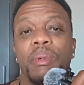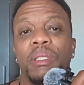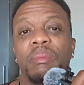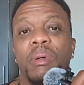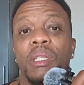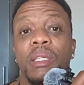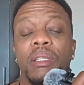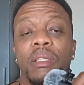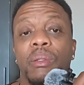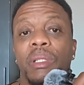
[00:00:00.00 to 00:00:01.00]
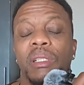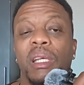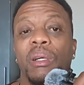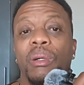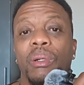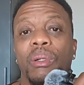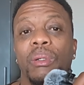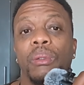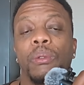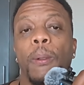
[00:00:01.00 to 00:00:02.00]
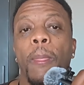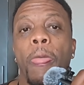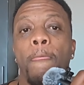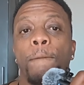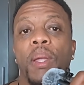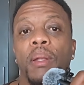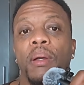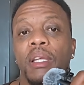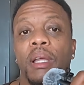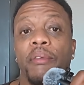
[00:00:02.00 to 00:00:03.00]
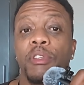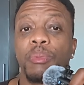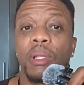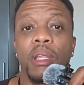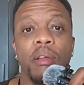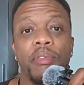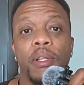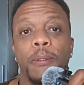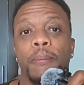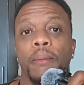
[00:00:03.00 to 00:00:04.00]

amount of money, and the other one is like, you have to spend carefully.